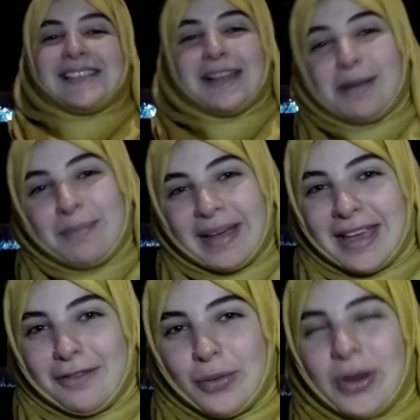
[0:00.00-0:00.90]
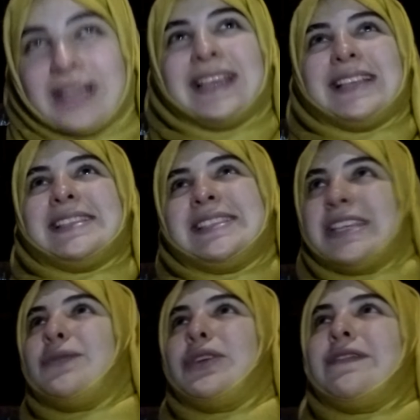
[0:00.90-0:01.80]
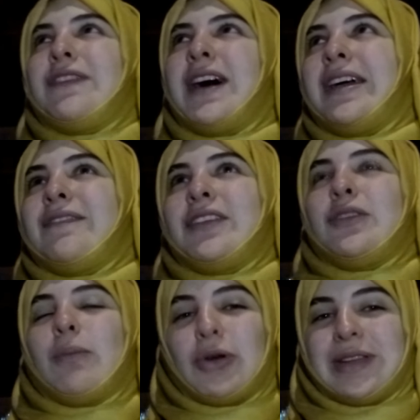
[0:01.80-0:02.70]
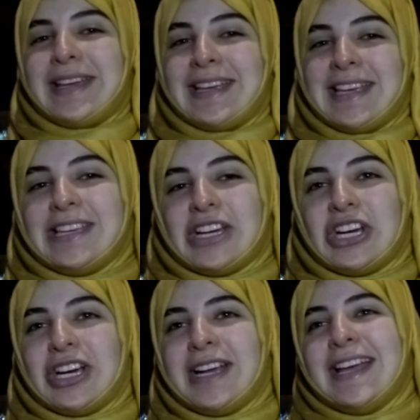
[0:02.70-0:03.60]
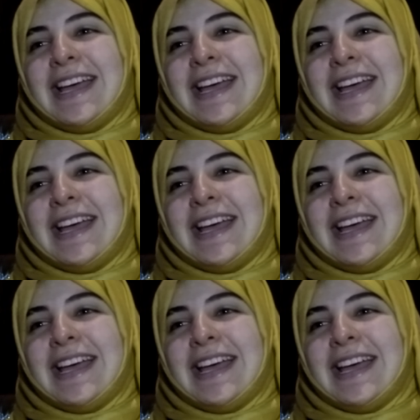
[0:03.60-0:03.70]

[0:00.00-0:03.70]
Selamat pagi everyone. It's 6:45 in the morning here